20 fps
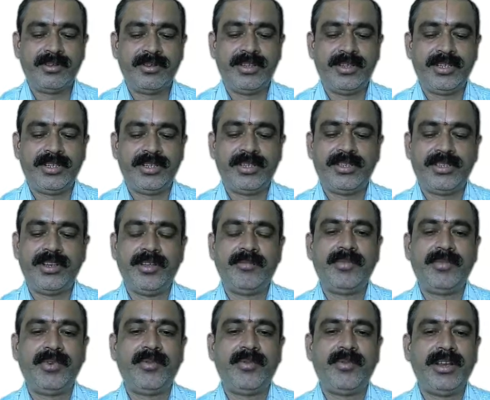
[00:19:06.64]
So this is
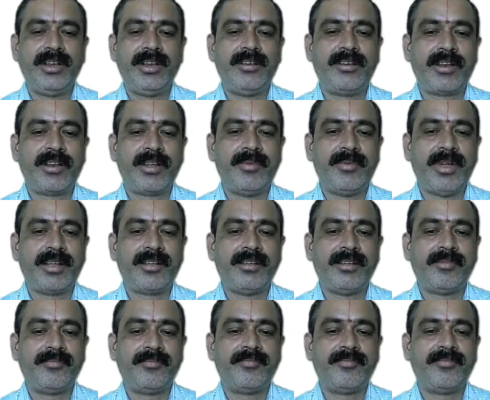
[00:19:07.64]
number one
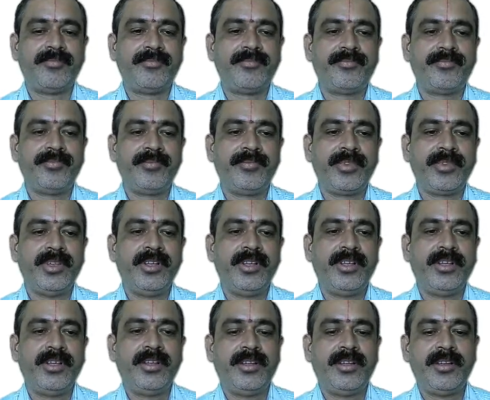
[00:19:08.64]
drawback.
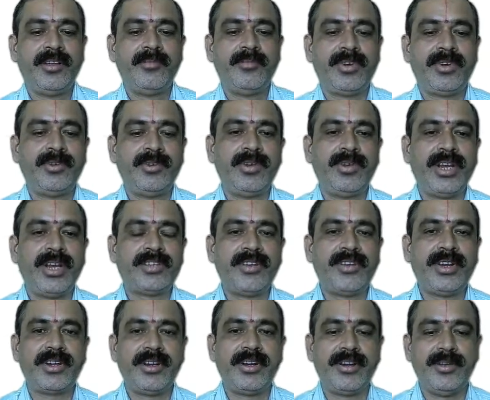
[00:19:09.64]
Number two,
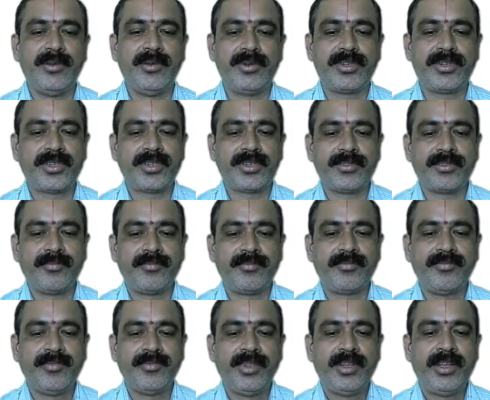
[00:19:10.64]
restricted use.
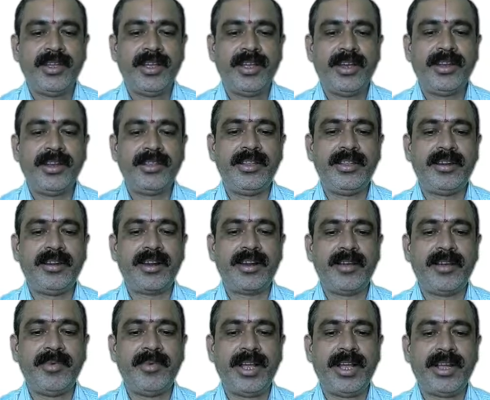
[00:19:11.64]
Another
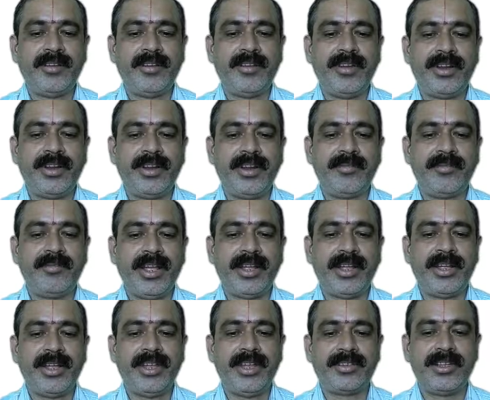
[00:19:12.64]
drawback of internet
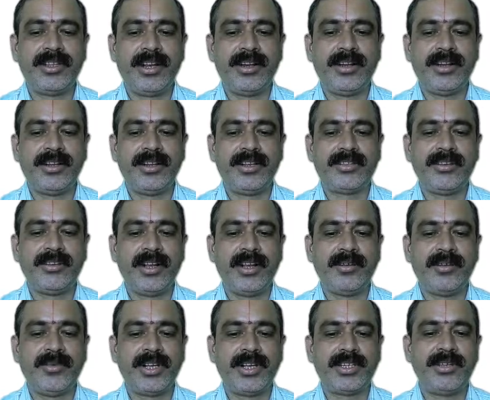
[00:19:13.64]
banking is that it is
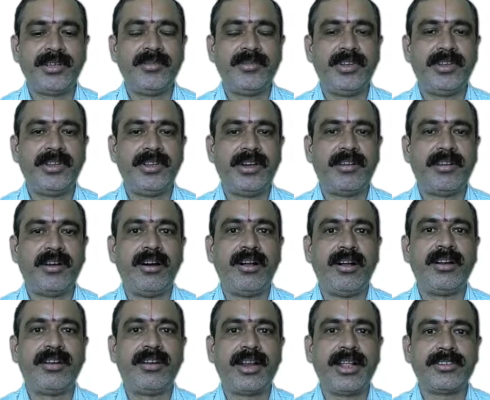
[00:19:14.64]
not possible that
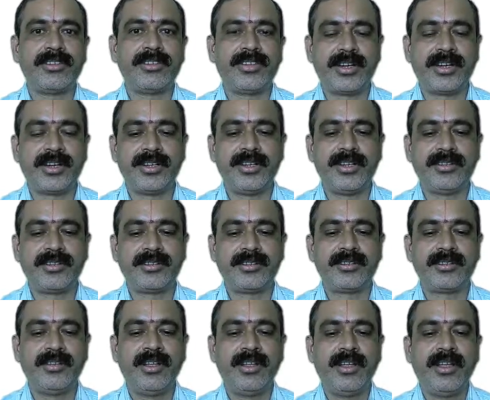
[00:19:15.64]
all
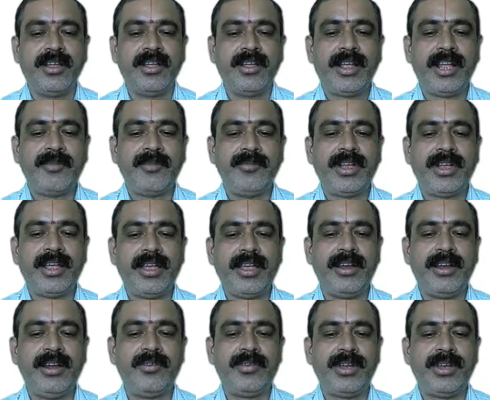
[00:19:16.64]
transactions can be
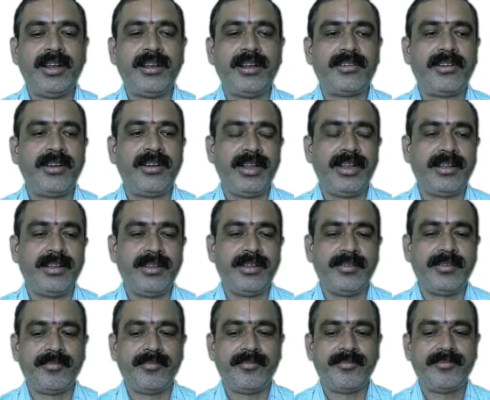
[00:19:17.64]
carried out
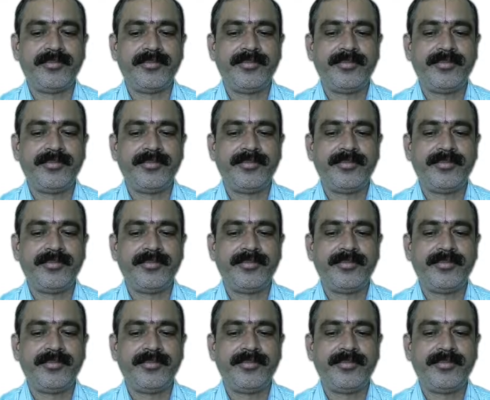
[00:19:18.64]
electronically.